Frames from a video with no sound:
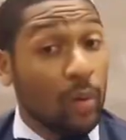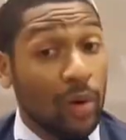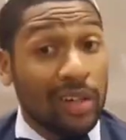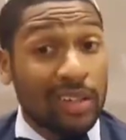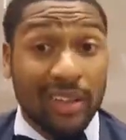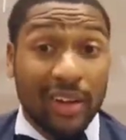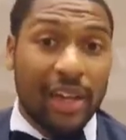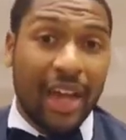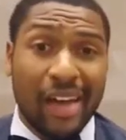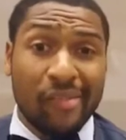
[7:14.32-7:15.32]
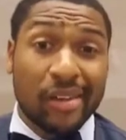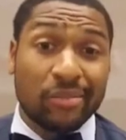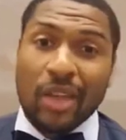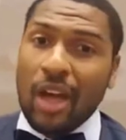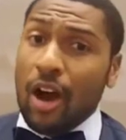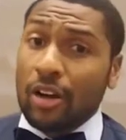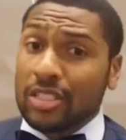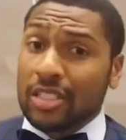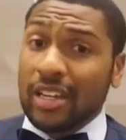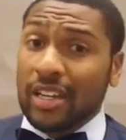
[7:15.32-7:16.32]
Well, there you have it. Our
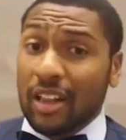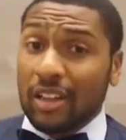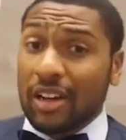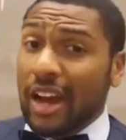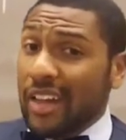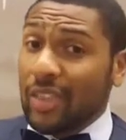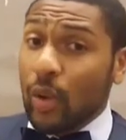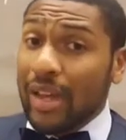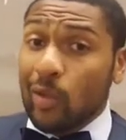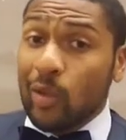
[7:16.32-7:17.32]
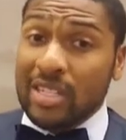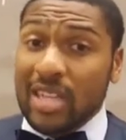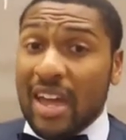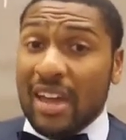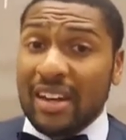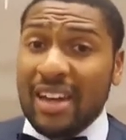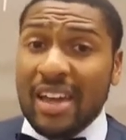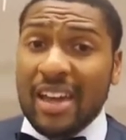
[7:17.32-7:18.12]
skin color and the way that we tan